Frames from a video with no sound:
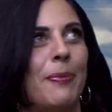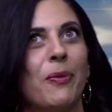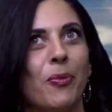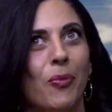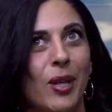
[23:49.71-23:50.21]

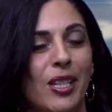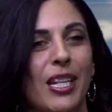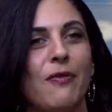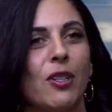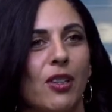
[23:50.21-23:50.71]
But
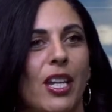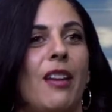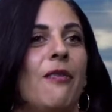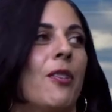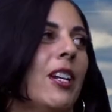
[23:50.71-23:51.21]
really, if you're
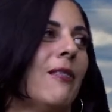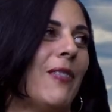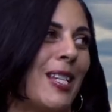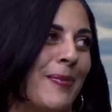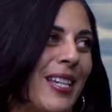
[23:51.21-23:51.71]
looking for an
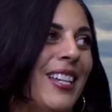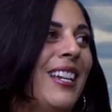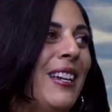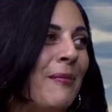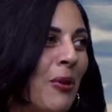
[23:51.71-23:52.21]
investment
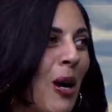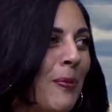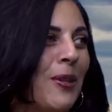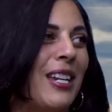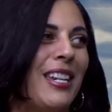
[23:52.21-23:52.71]

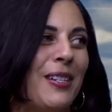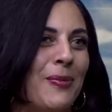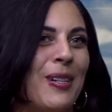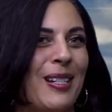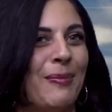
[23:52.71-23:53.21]
property, you
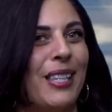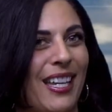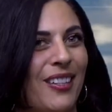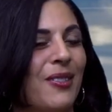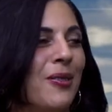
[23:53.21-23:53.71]
want to
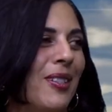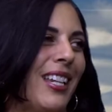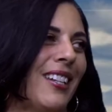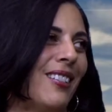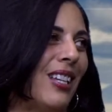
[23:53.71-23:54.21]
plan on
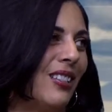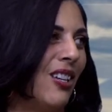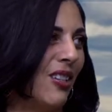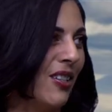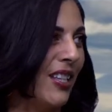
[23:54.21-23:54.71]
holding it a lot
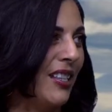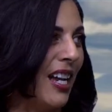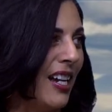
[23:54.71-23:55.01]
longer than that.